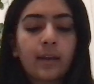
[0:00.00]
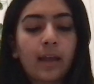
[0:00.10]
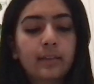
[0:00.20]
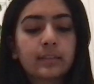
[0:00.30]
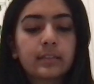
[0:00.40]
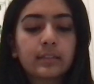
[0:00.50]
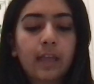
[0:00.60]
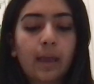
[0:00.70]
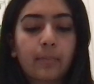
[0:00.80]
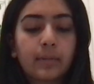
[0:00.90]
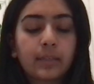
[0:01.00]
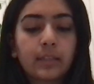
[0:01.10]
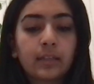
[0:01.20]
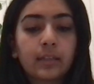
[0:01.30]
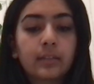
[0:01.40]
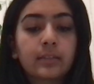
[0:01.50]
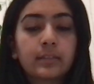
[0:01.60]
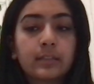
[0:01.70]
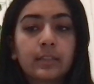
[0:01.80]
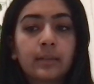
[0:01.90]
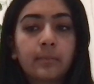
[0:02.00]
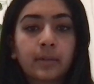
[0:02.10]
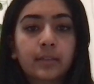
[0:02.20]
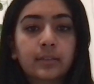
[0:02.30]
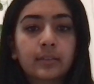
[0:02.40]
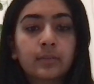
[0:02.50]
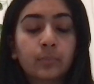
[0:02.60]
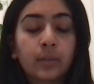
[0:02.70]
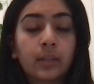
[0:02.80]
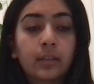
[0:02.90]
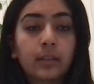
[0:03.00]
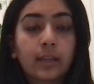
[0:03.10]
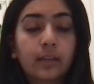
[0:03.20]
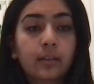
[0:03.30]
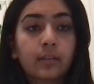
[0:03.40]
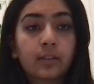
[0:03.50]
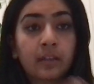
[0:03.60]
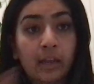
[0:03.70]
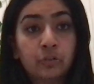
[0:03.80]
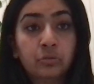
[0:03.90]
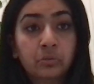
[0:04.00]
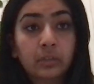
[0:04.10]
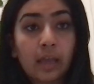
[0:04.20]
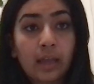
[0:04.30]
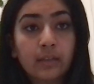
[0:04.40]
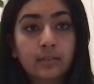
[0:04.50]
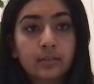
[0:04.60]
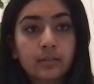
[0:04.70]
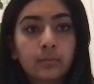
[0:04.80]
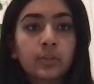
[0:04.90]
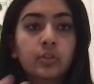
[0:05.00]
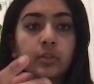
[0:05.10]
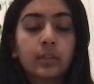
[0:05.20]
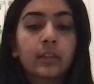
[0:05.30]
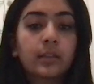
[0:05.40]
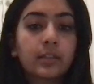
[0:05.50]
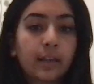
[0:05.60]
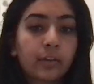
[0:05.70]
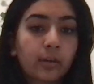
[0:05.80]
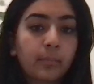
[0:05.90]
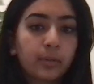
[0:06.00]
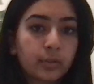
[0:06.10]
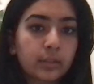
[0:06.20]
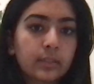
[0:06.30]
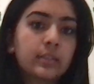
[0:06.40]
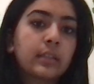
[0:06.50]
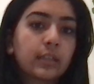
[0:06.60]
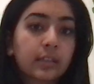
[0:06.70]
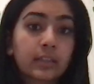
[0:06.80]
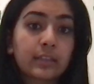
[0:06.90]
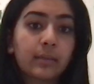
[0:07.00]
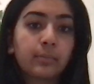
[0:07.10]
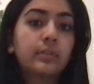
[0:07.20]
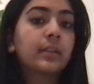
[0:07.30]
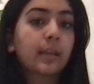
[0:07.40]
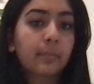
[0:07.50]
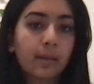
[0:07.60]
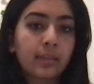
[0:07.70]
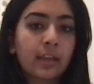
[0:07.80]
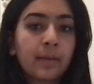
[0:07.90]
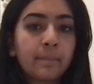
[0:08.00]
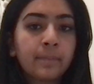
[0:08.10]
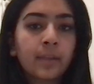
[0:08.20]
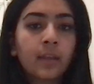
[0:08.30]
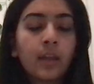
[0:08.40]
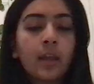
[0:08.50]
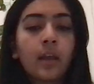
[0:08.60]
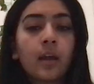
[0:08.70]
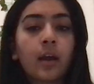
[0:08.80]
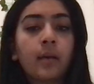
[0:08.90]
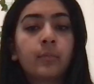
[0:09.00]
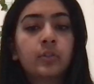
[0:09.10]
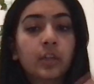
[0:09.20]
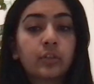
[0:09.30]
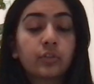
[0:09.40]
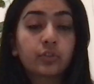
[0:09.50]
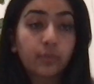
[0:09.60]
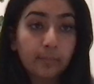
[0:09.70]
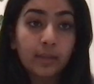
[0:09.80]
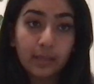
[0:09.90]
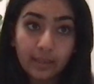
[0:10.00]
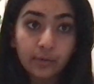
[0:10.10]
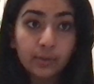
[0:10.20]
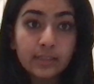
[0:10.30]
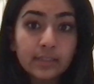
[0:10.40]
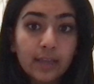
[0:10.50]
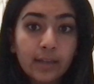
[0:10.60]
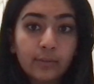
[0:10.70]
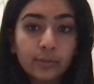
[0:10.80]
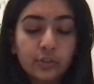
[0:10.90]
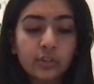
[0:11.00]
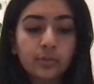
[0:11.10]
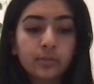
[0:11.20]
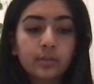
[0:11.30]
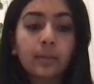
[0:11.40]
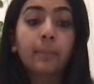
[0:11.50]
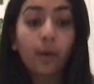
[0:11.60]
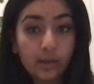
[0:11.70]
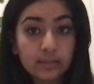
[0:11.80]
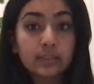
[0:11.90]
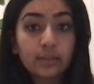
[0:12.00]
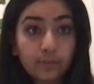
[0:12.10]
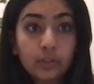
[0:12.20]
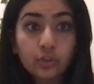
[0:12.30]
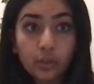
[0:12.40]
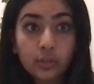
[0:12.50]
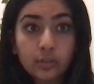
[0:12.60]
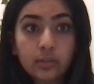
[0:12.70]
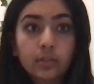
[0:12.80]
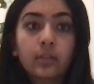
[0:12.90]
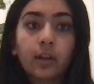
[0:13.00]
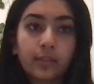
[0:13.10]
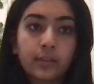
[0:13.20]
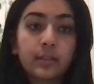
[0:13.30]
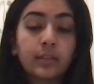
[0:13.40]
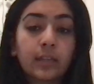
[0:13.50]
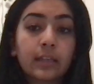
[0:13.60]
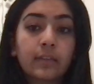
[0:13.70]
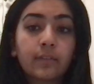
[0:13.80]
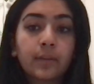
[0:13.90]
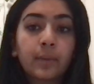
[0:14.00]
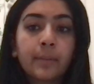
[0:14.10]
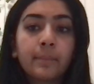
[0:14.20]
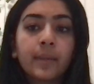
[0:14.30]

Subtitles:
as this is happening, steam mixes with like the natural gas, which in the diagram below you can see like the example is like methane, which enters from the anode side, which is the positively charged, not the negatively one.